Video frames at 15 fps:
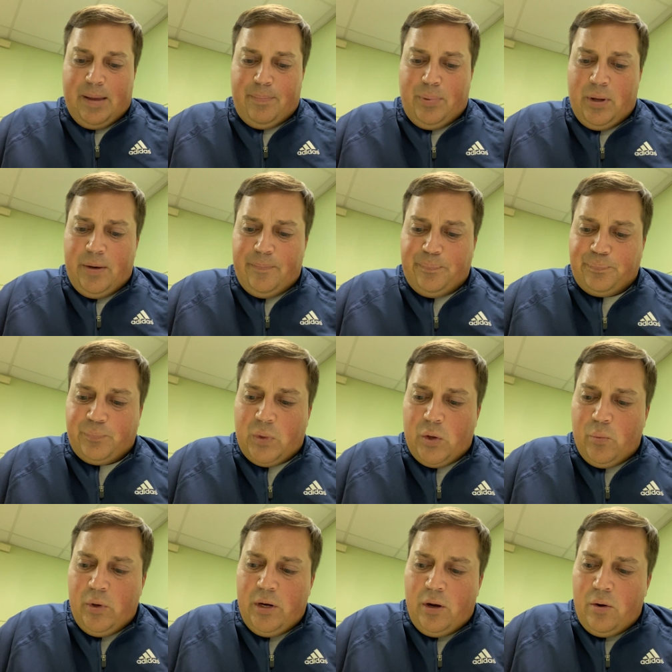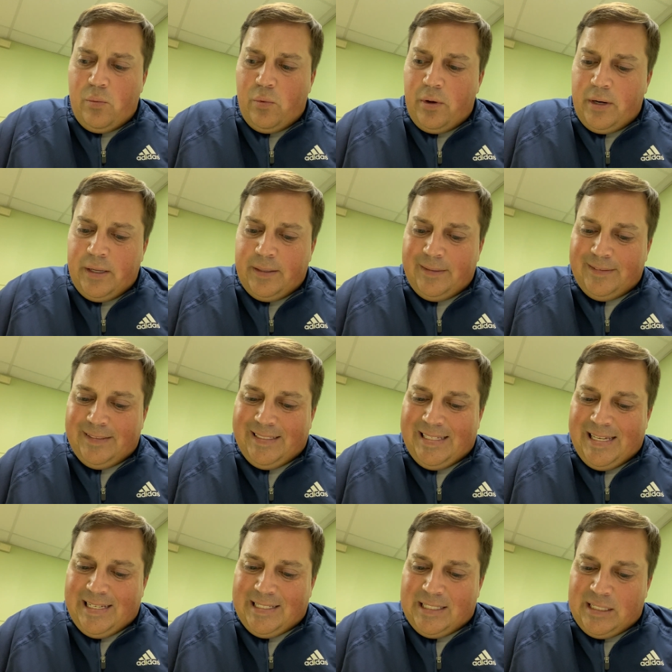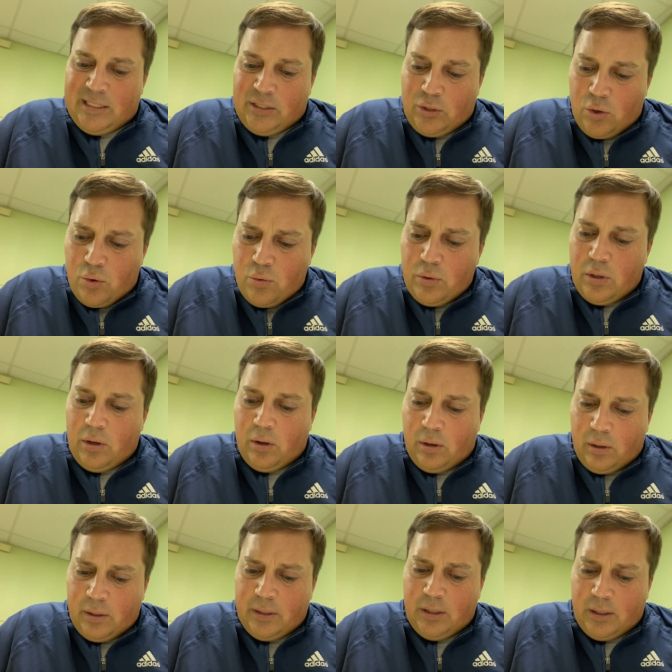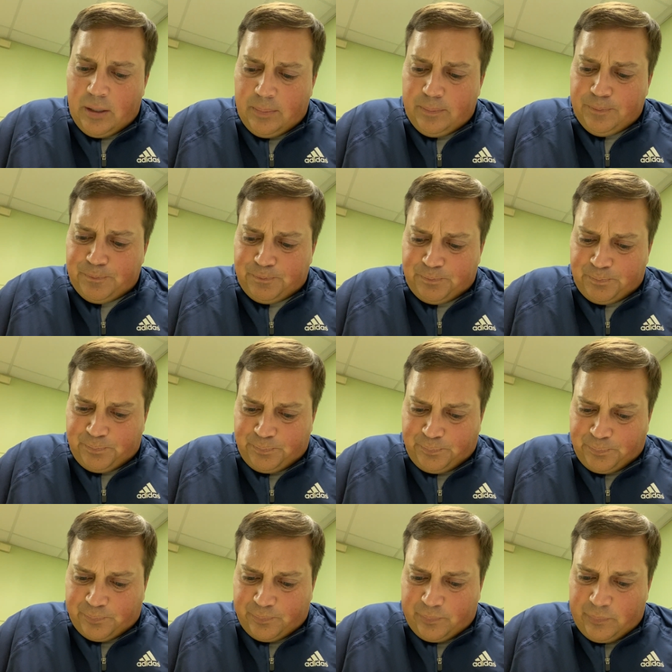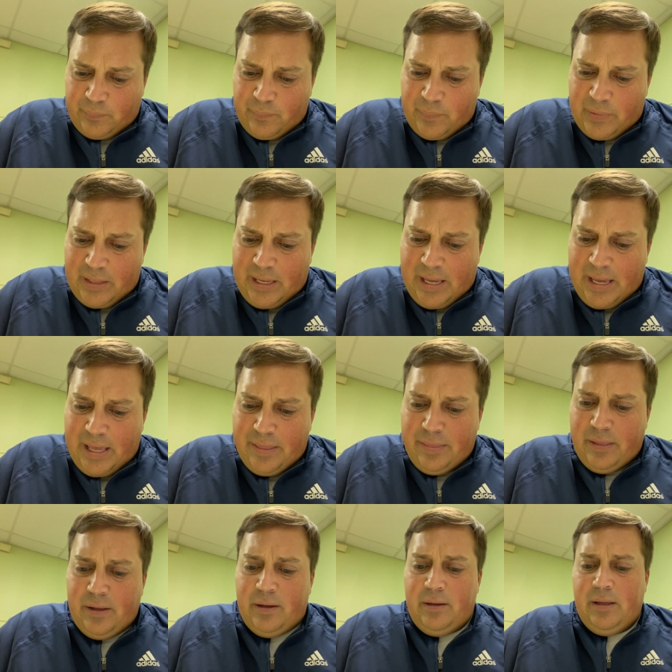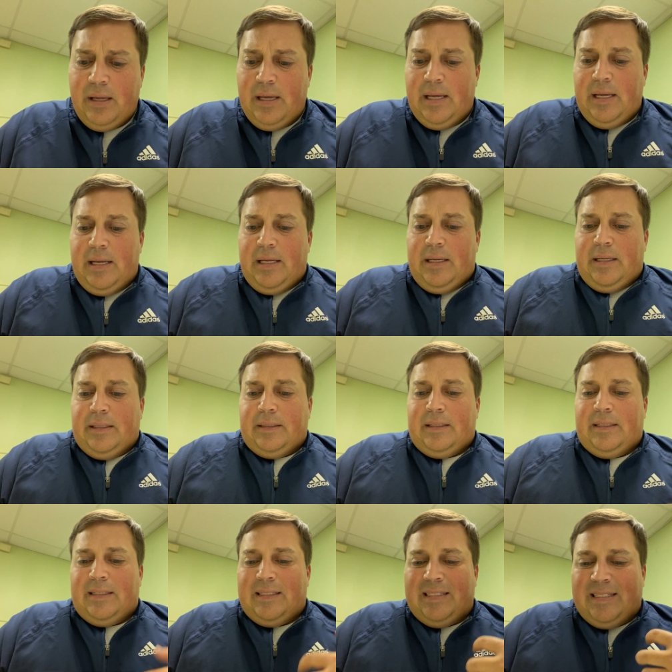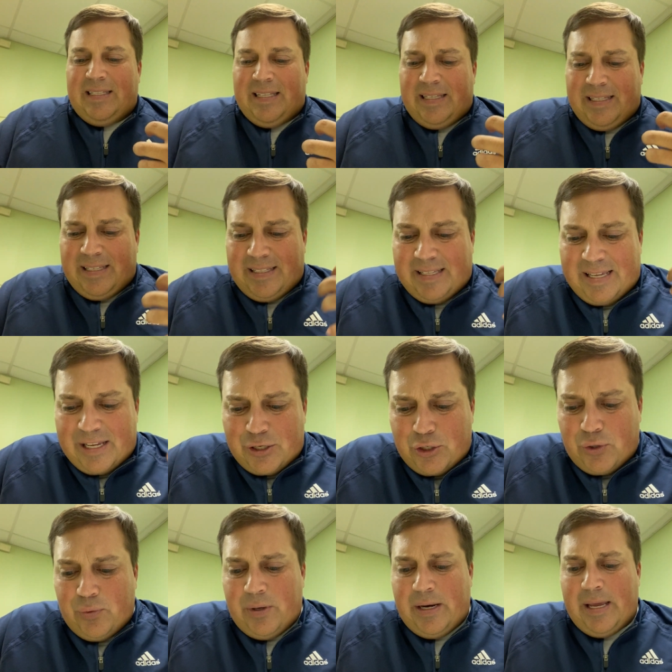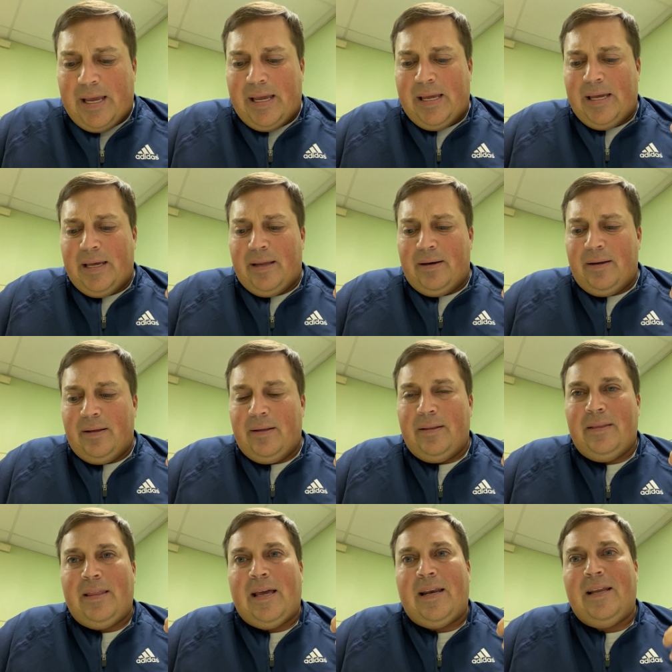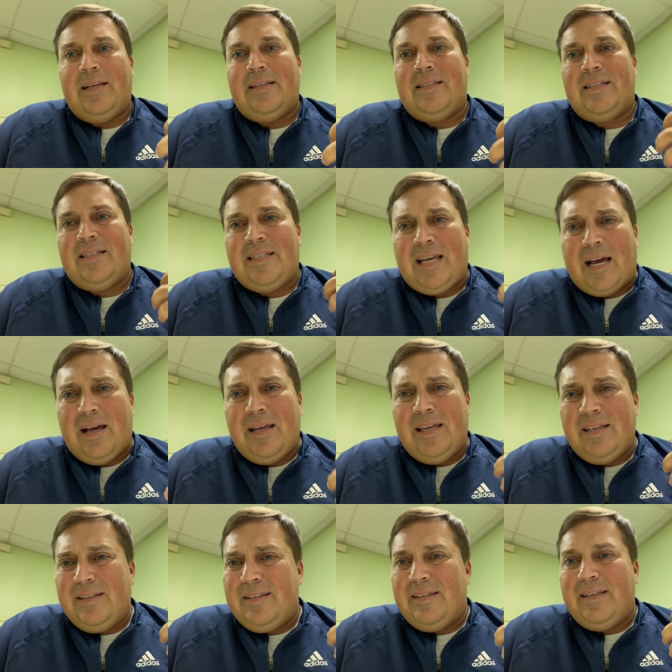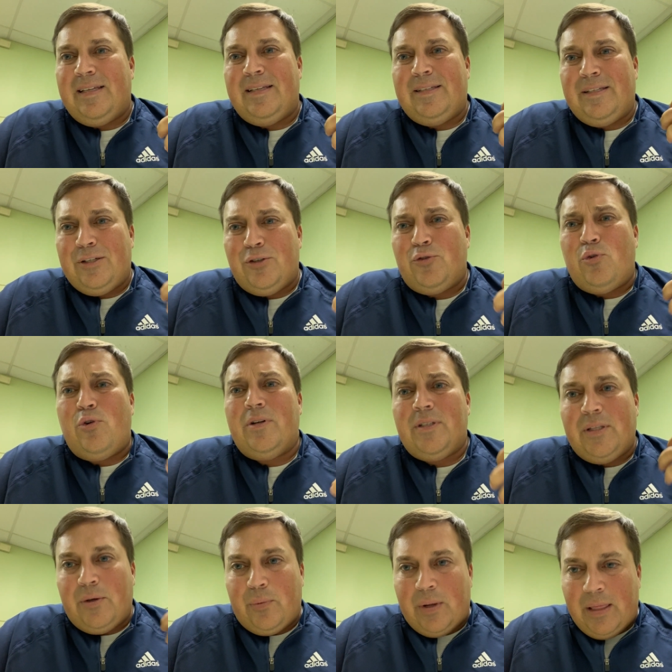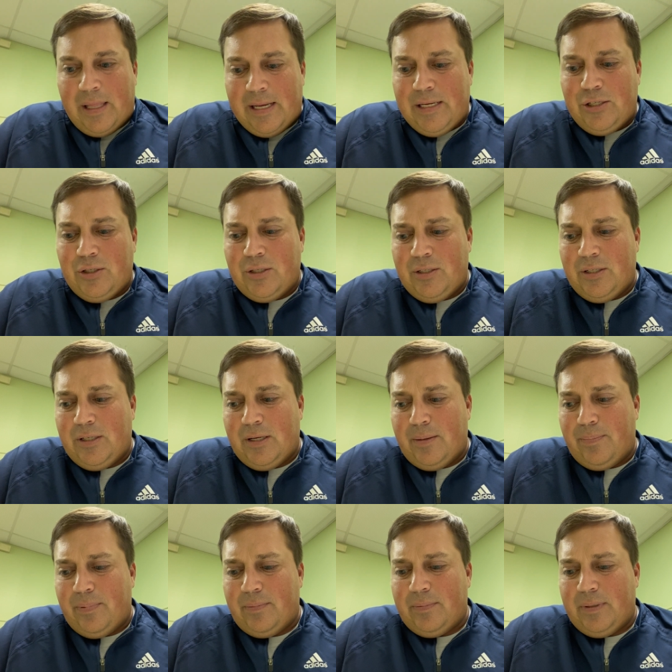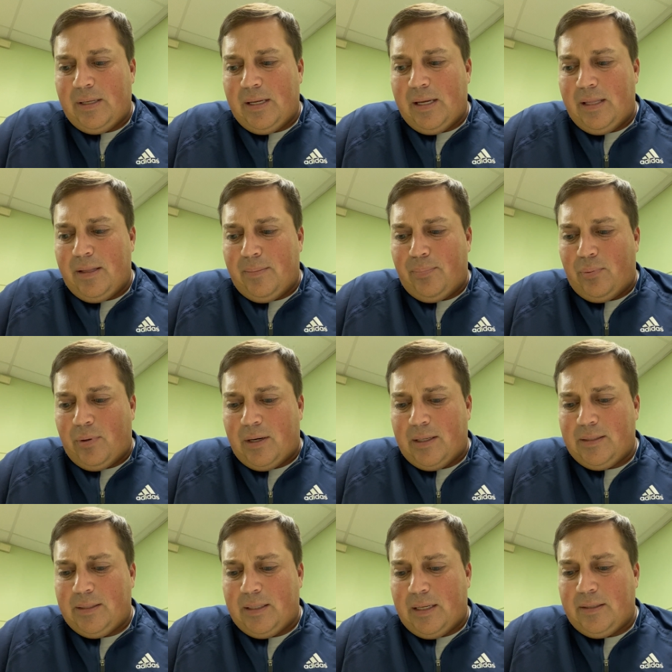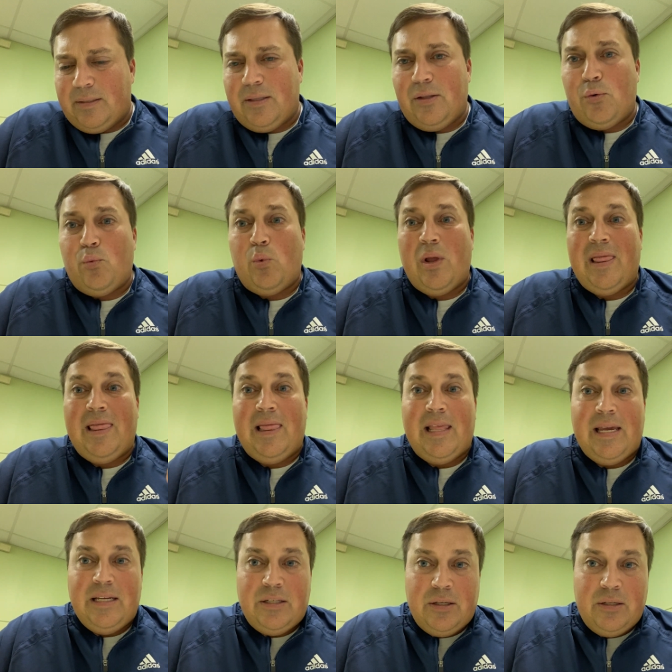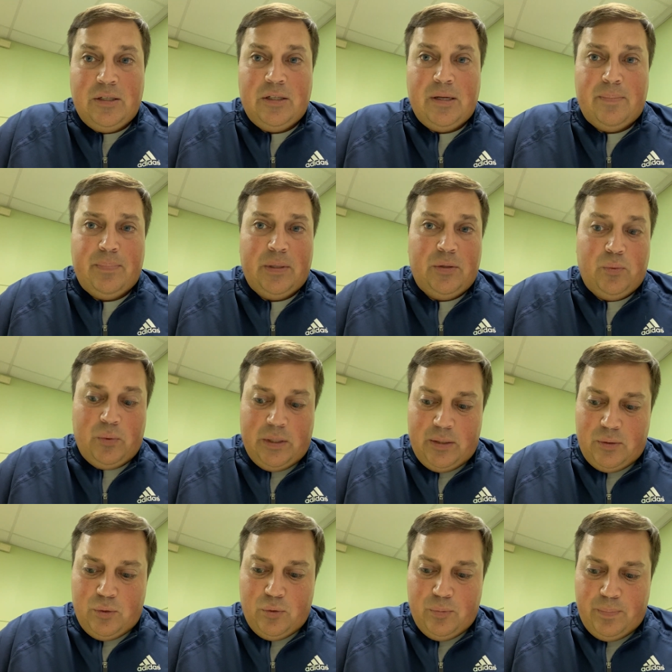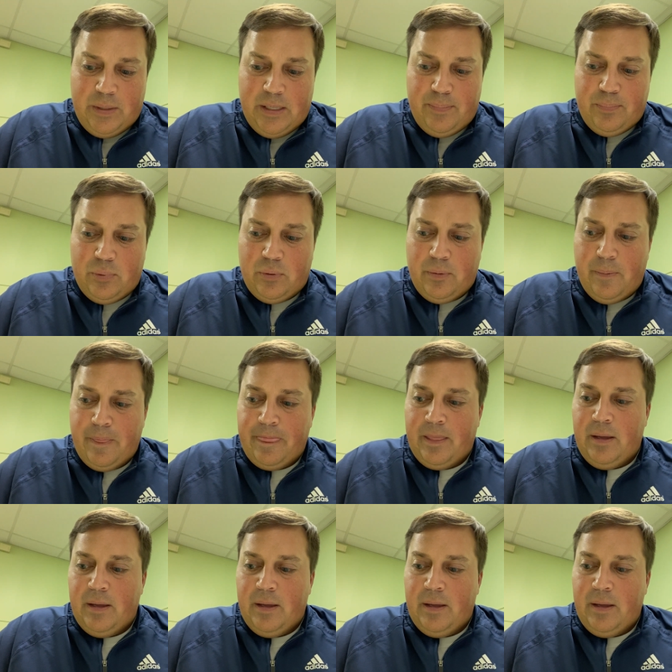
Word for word: but we don't want to get so caught up in the the issue at hand that it it it destroys the relationship in the process. The relationship between two people